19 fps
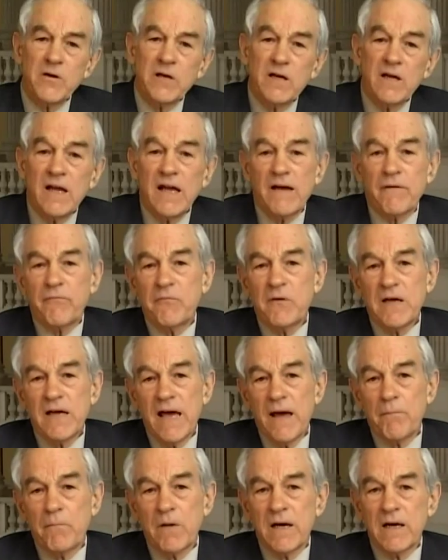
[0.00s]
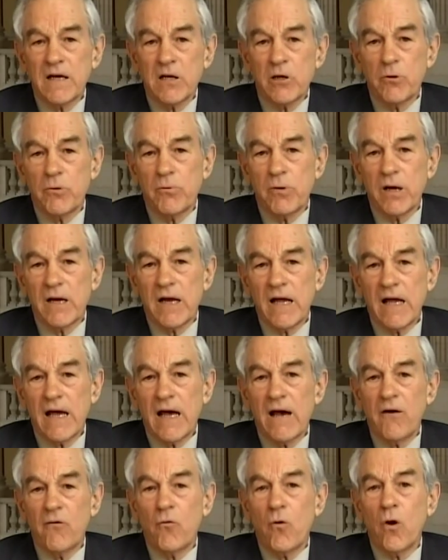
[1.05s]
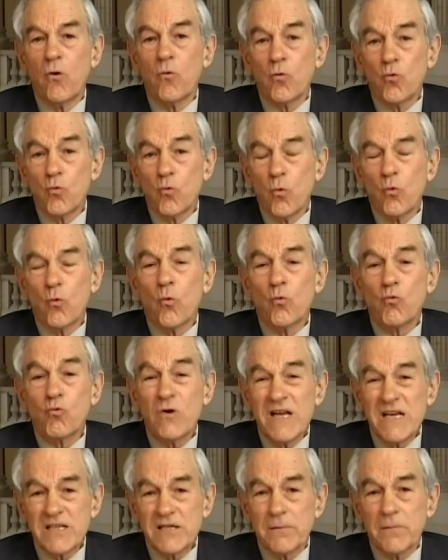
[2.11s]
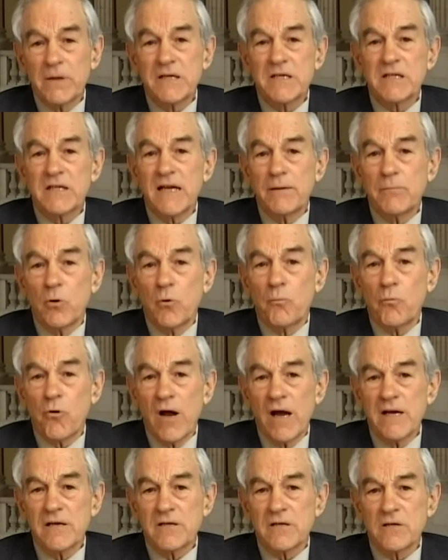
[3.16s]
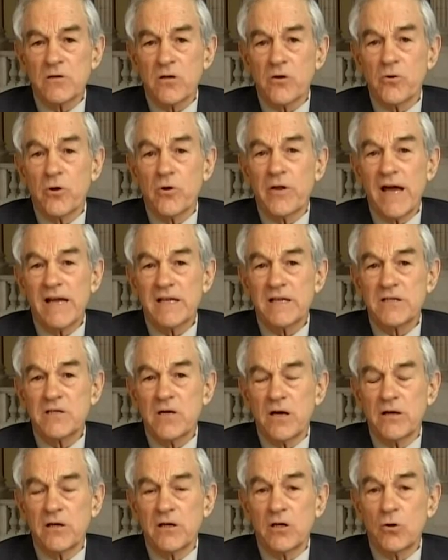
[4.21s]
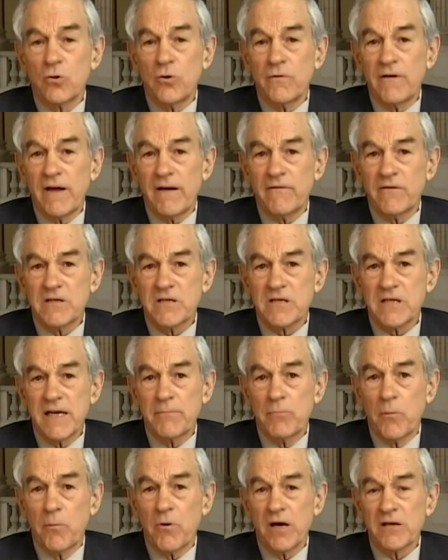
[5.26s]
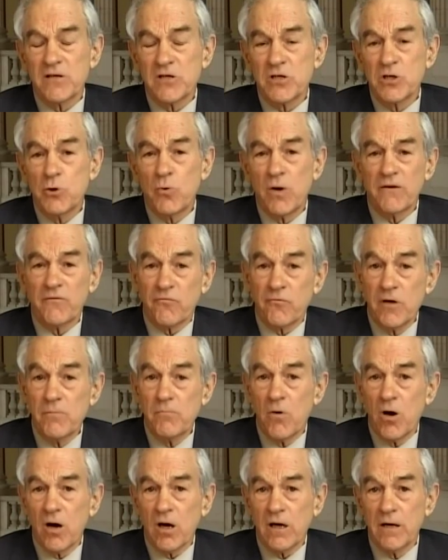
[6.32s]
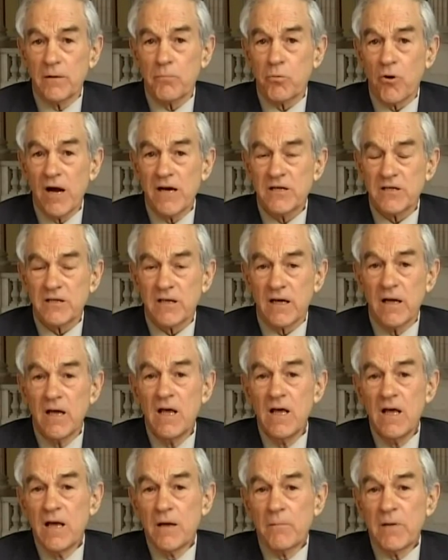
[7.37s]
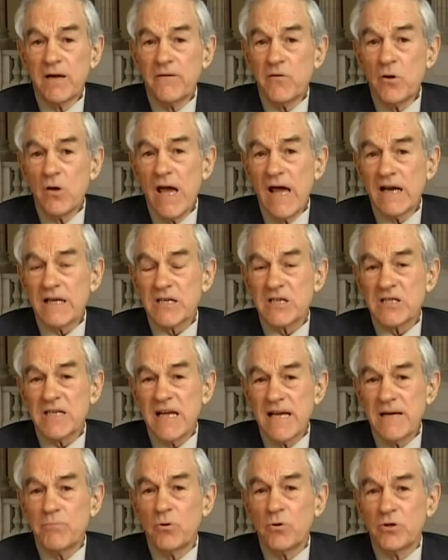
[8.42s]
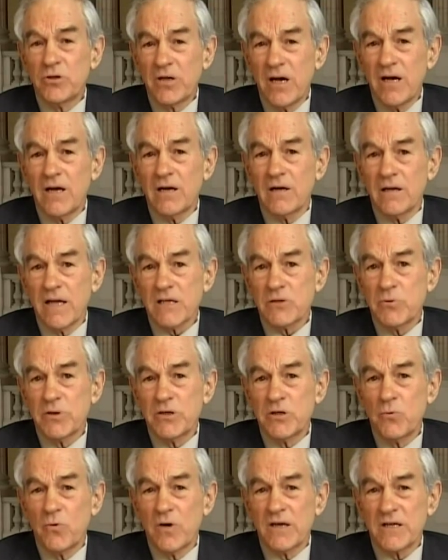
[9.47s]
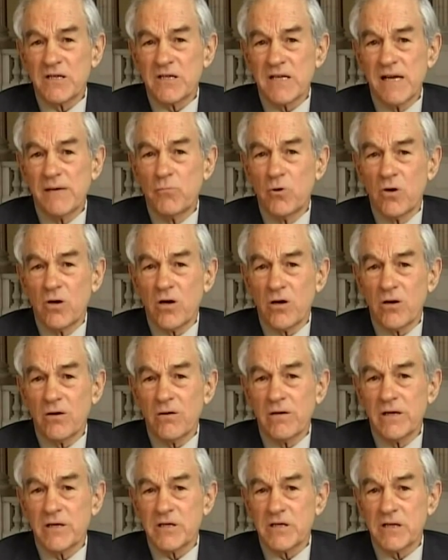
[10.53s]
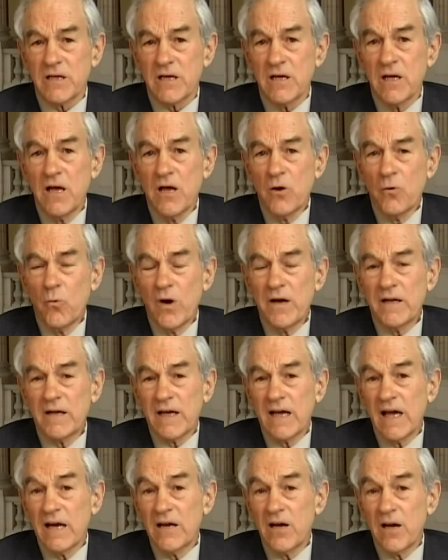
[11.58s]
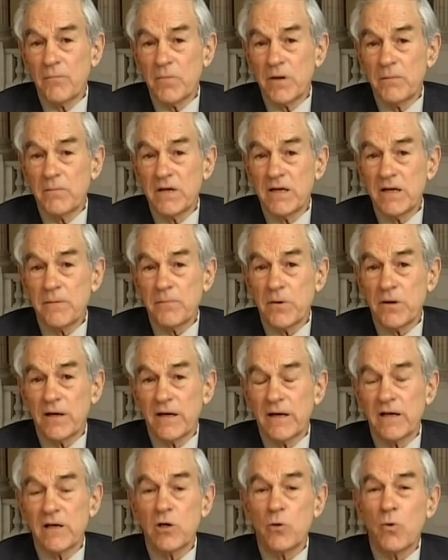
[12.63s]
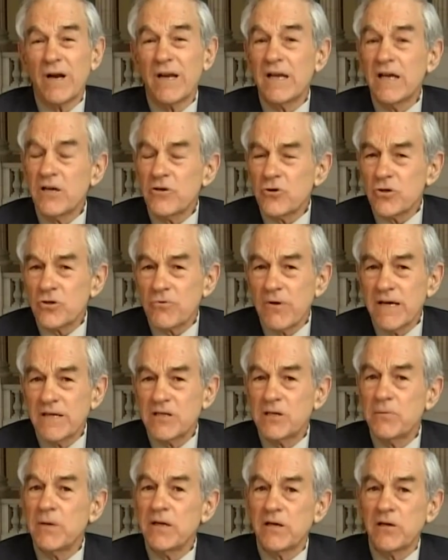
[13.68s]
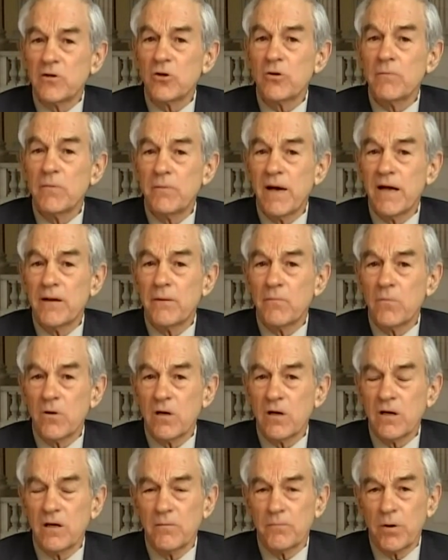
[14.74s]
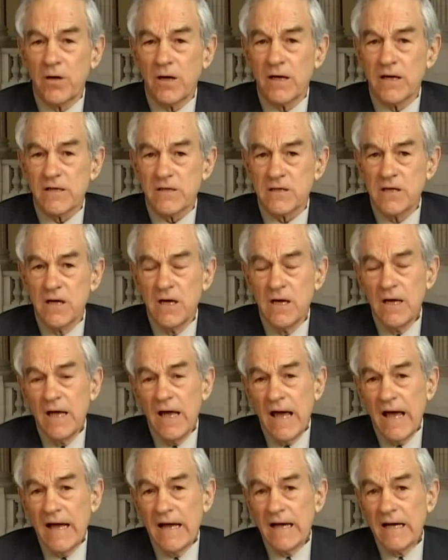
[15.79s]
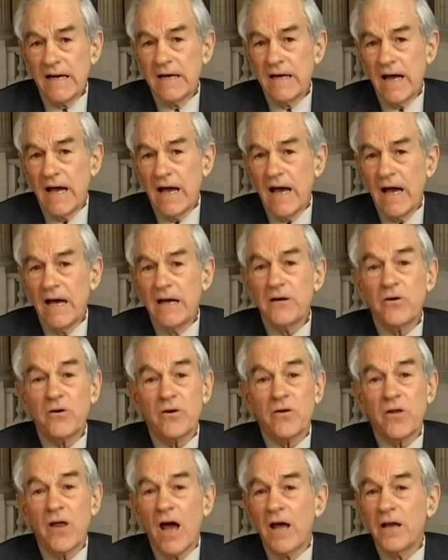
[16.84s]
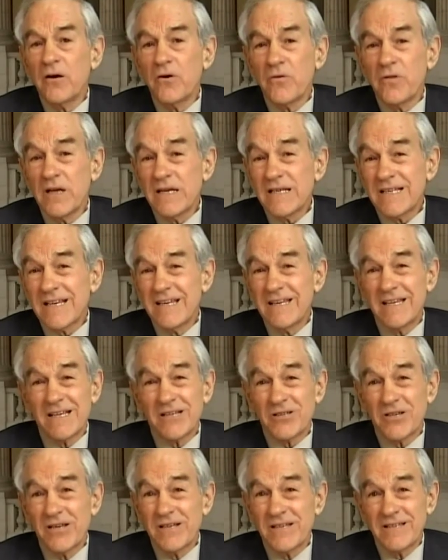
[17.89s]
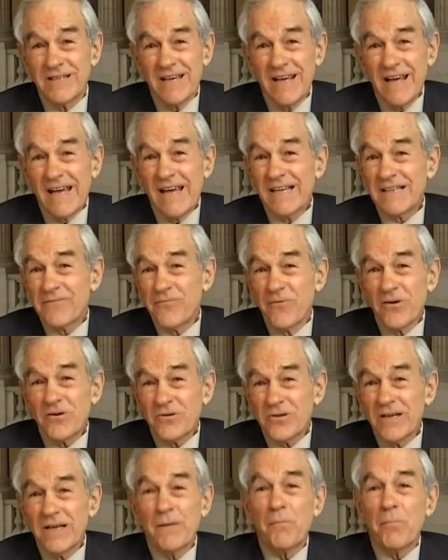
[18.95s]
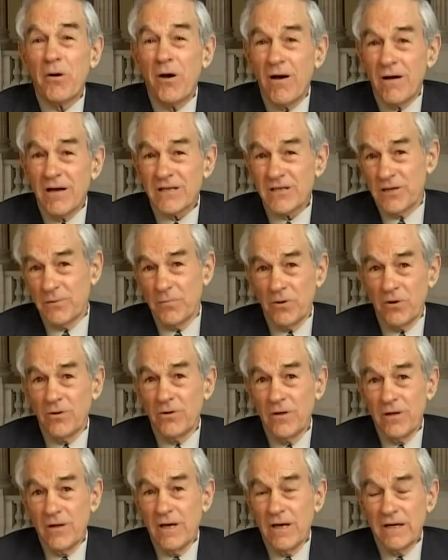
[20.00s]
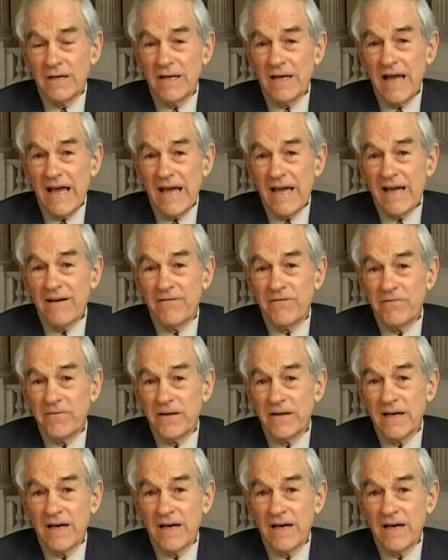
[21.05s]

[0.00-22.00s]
you didn't have fiat money, you would have reasonably stable prices, although that is not the goal of having stable prices. You want free market pricing. But if you had a stable dollar, that's what you want, a stable currency, one that cannot be manipulated, and you want interest rates to be determined by the marketplace. And under these conditions, it's virtually impossible to have